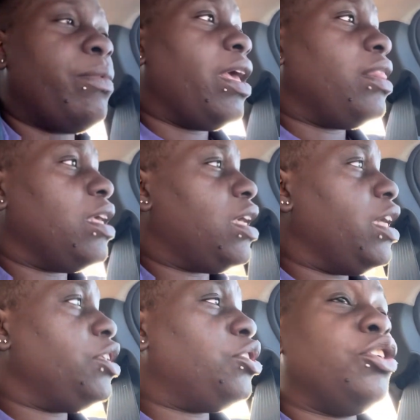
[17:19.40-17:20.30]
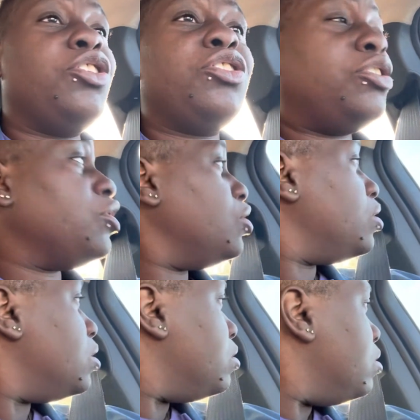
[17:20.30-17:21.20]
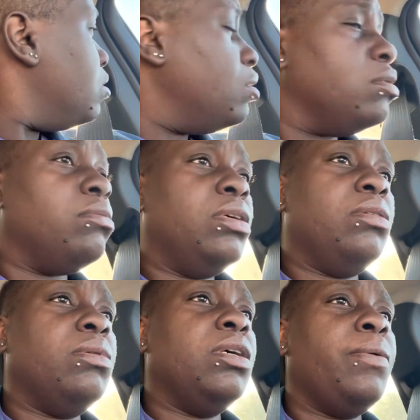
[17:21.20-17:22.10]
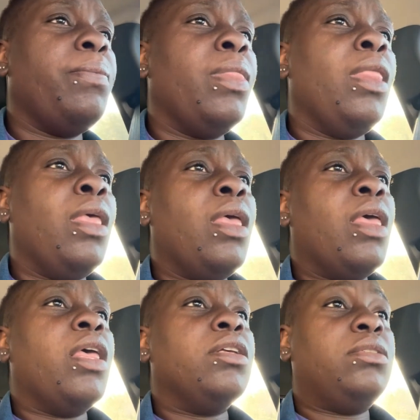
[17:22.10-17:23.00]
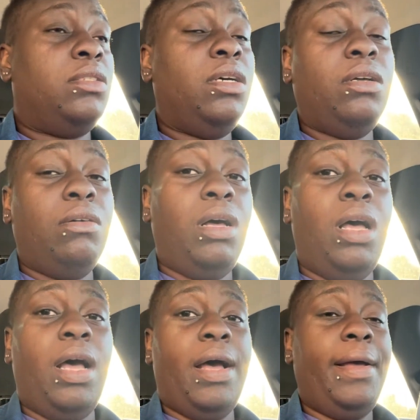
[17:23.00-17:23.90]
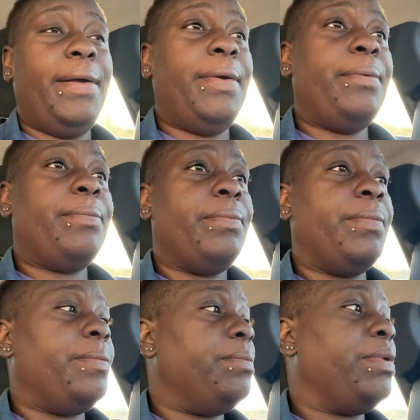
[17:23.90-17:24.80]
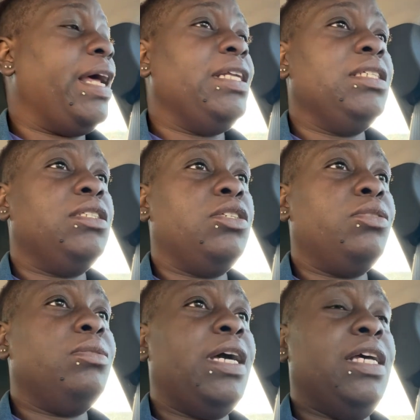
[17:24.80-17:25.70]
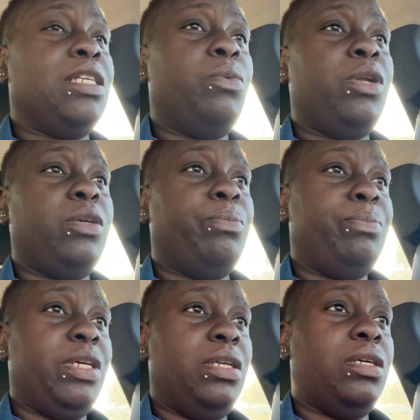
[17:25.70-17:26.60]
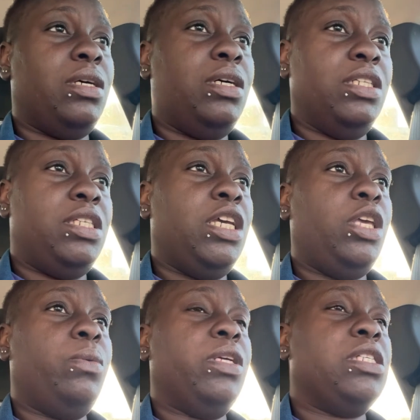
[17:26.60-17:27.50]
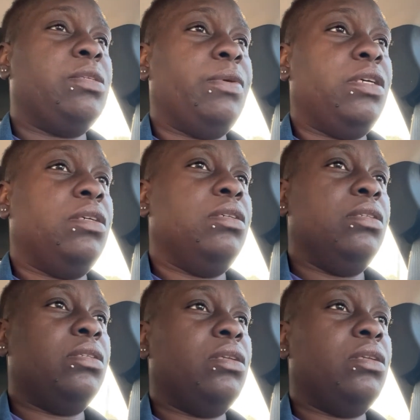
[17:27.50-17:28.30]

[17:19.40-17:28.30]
and the kitchen still. Don't know where. Still, but I did tell you guys it would have been a continuance because